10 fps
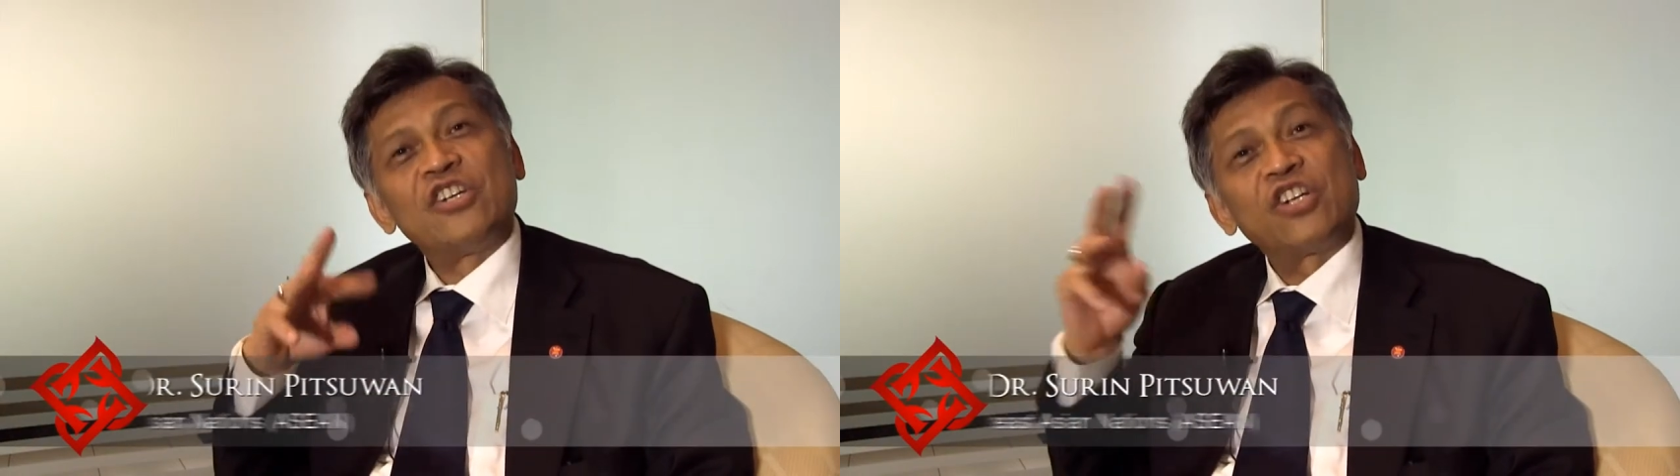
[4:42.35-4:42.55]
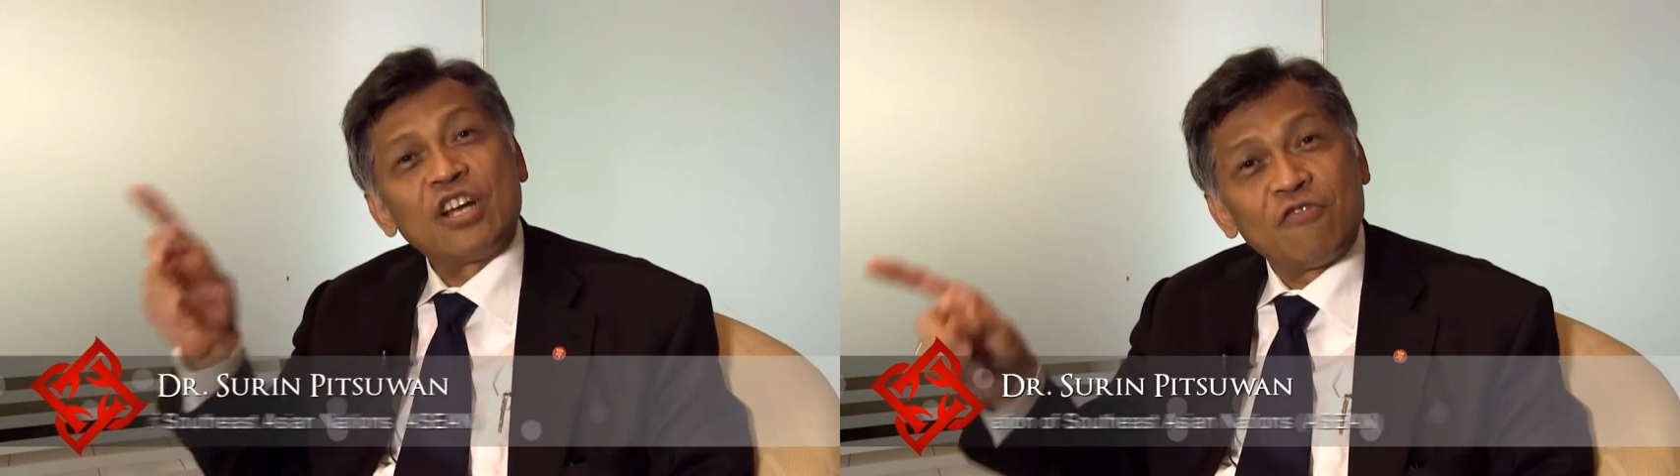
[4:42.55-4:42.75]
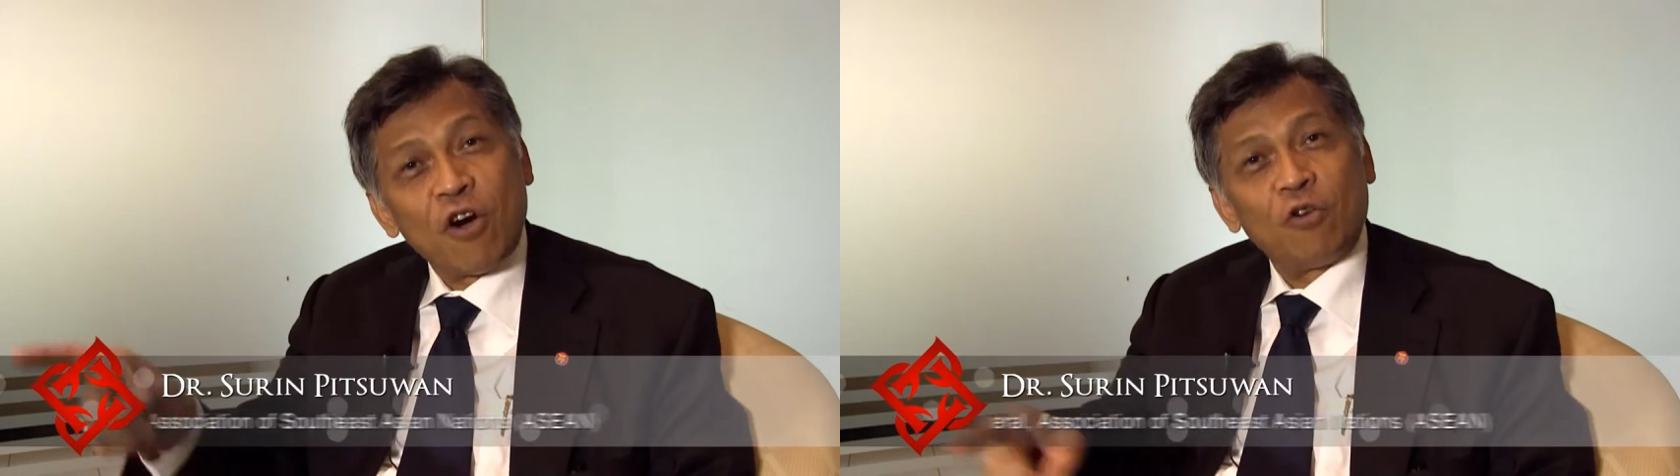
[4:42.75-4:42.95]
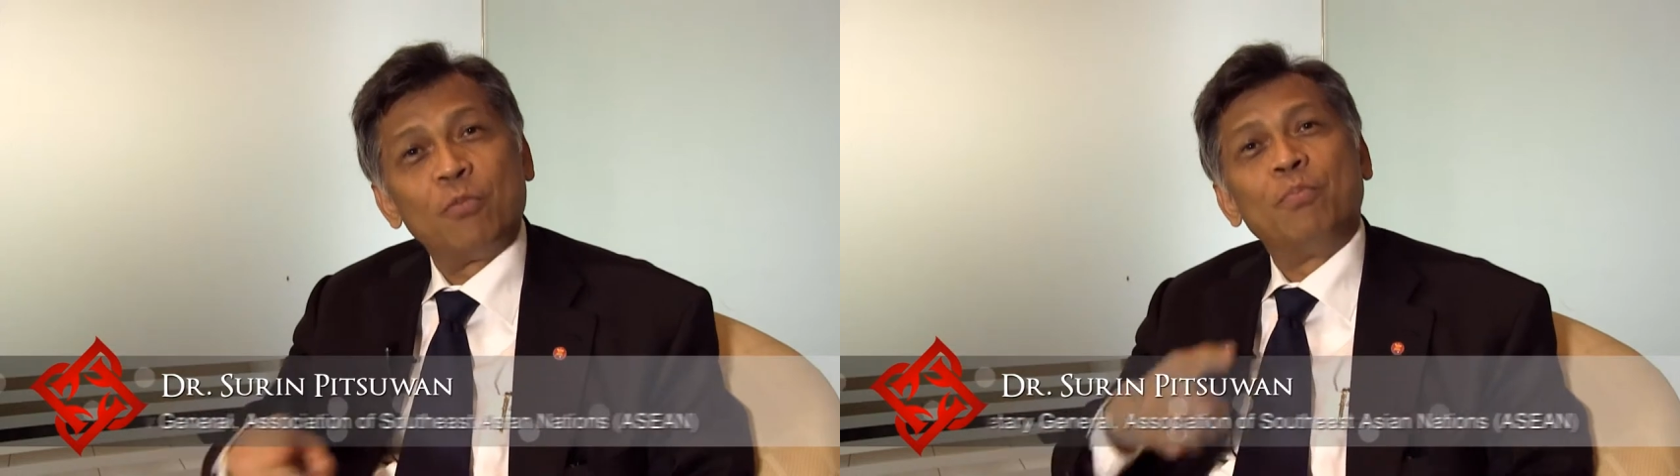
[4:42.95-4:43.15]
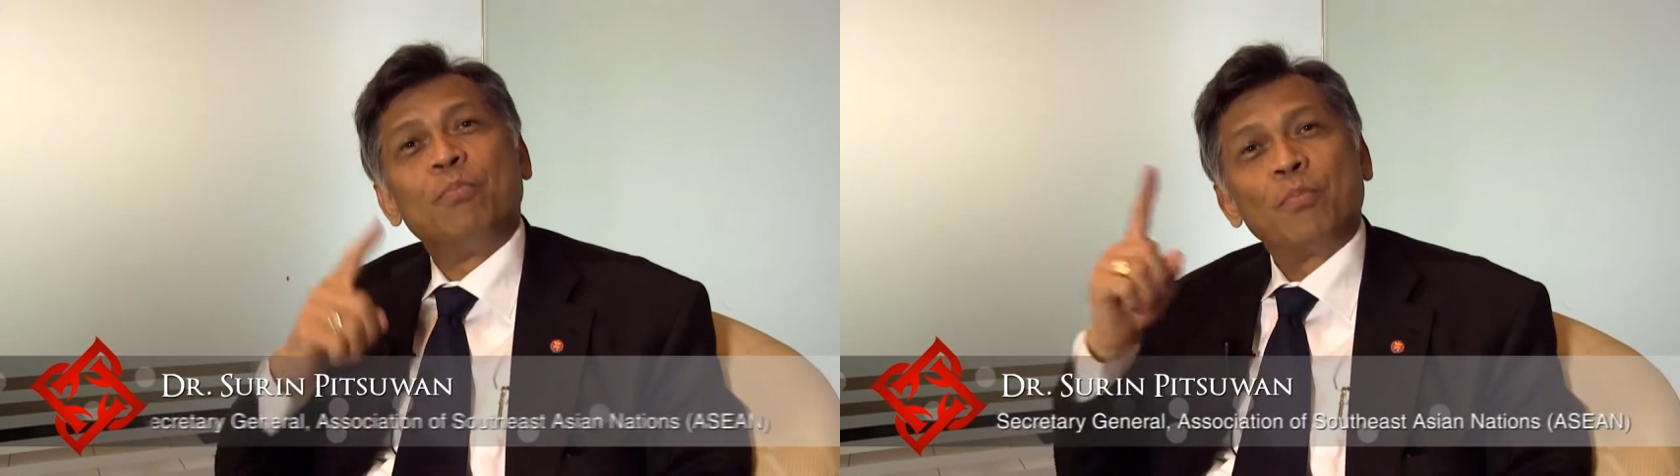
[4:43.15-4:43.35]
trade
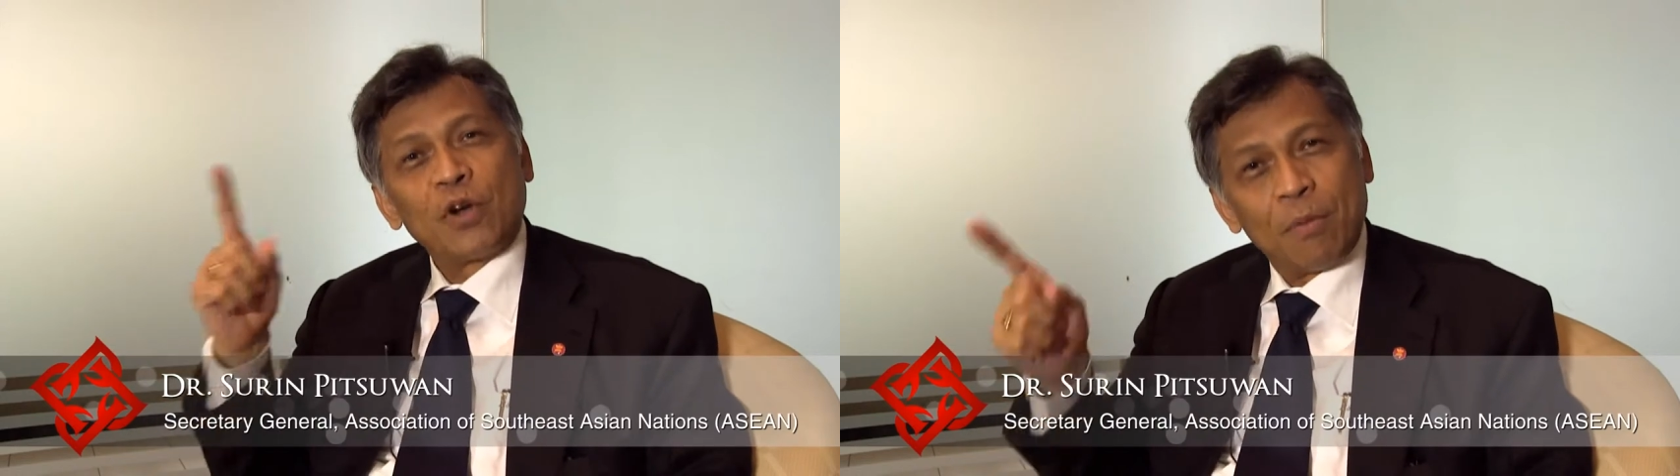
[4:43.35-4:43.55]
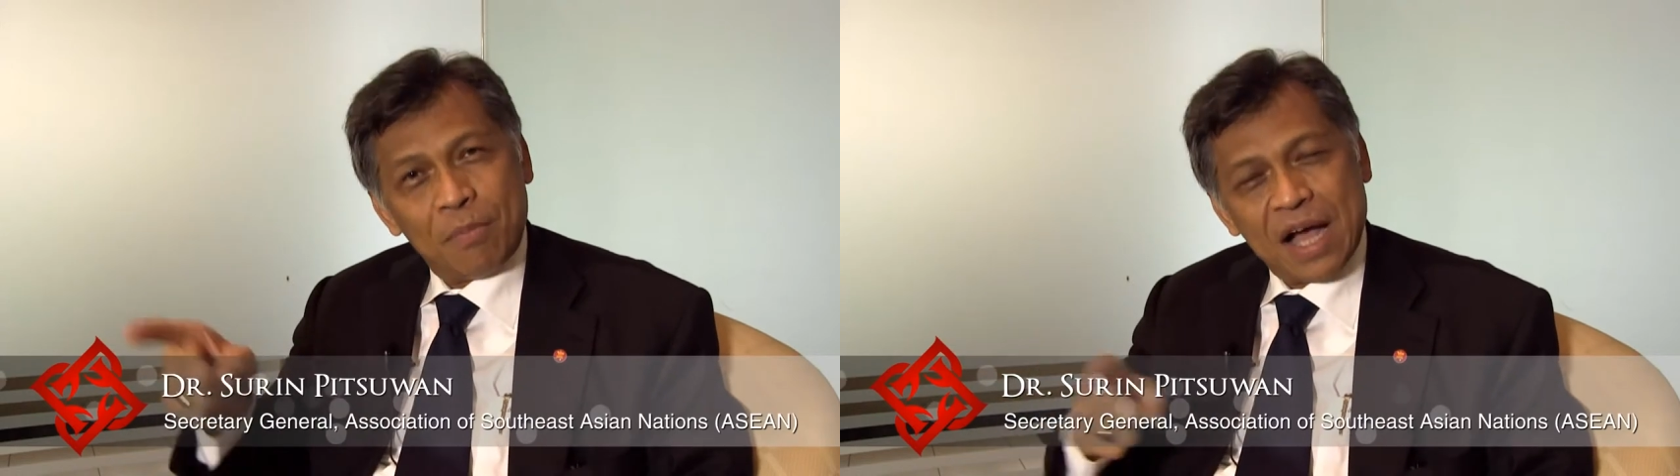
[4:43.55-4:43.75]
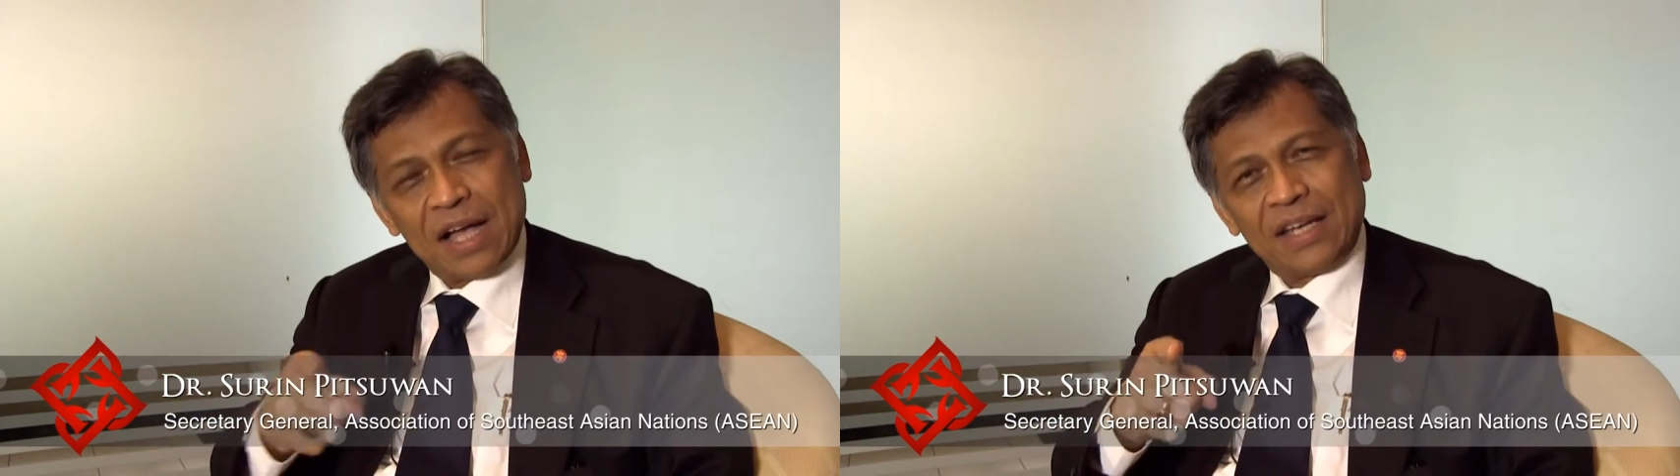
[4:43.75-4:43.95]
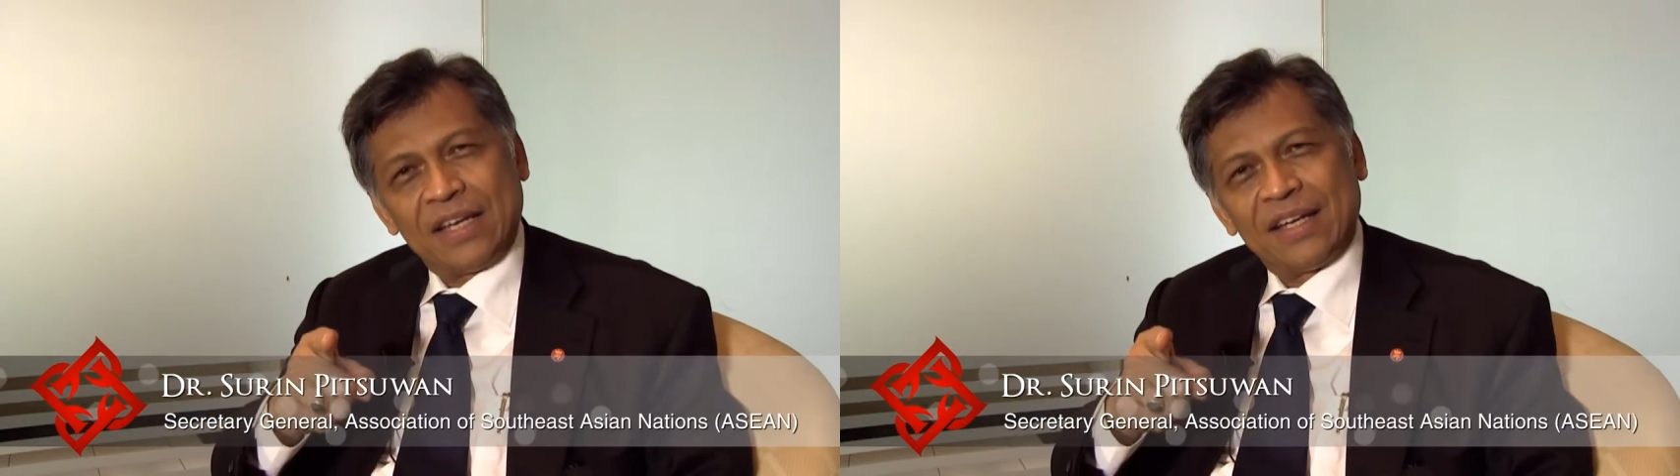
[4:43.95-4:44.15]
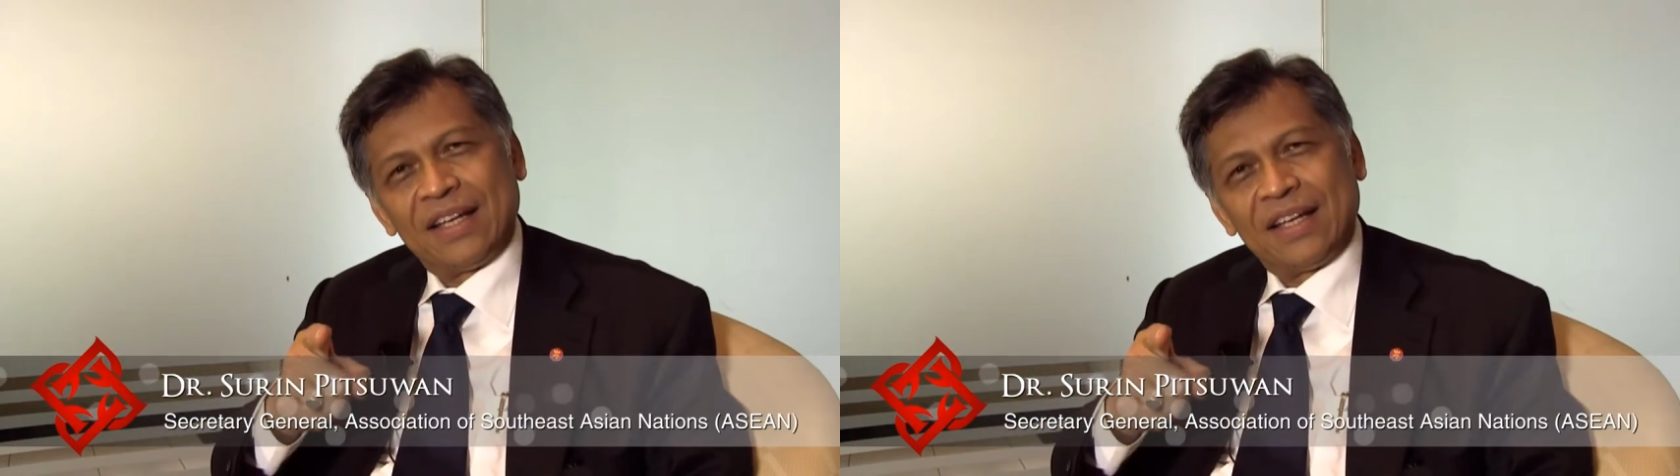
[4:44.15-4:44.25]
volume combined.